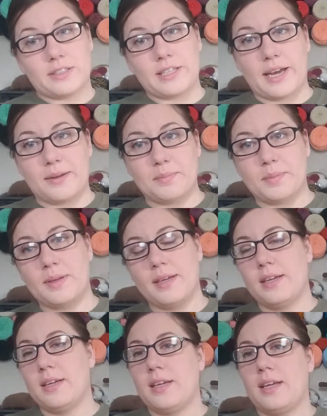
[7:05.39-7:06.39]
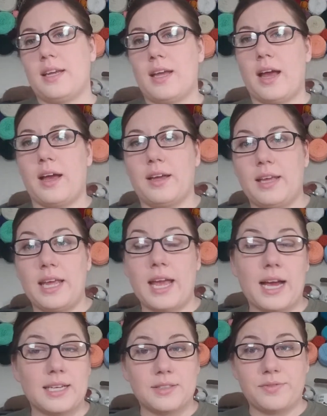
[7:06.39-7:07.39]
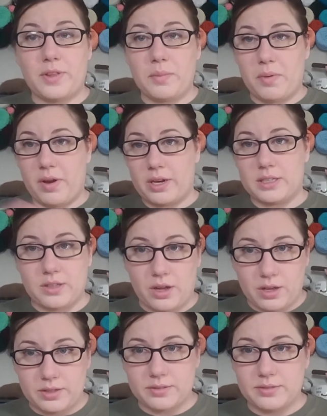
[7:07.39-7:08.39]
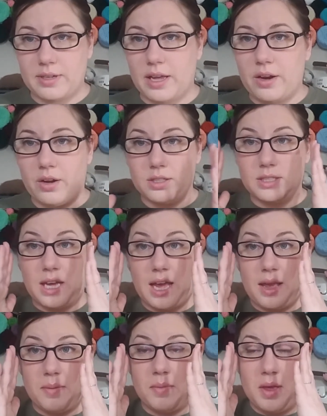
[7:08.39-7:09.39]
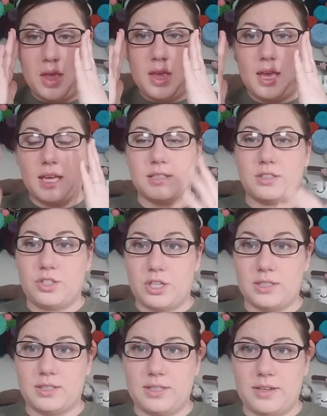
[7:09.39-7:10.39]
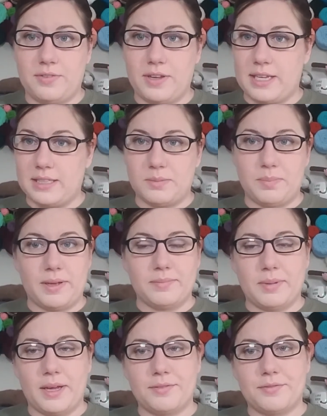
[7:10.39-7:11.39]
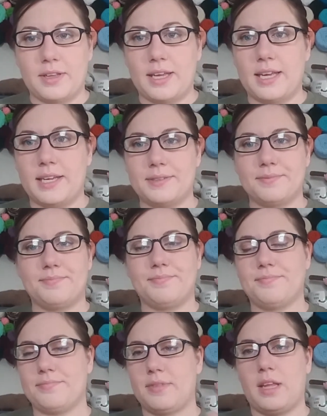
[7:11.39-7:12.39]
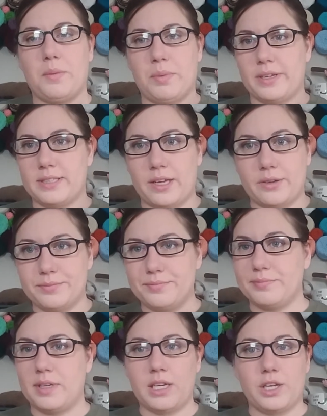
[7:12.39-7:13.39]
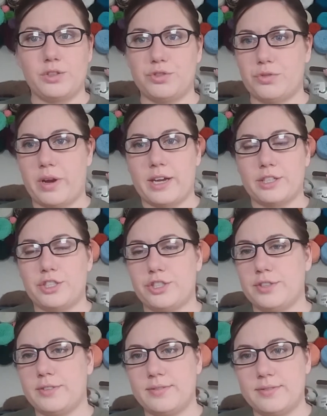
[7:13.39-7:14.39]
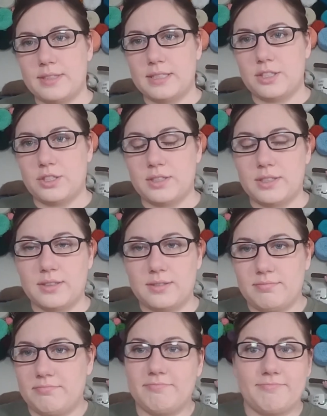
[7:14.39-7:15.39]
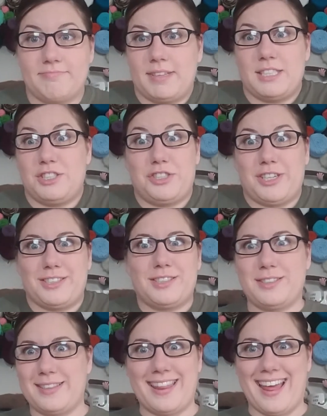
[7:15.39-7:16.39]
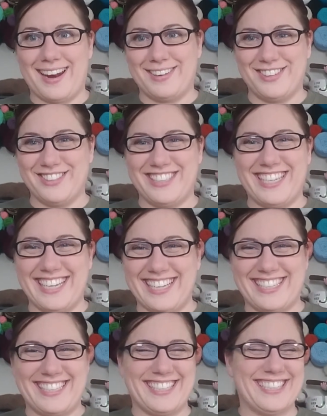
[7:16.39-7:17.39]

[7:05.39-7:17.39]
up. He has flea product on at all time. It's just if he gets bit by a flea, he breaks out a huge rash. It's just, he's just that allergic.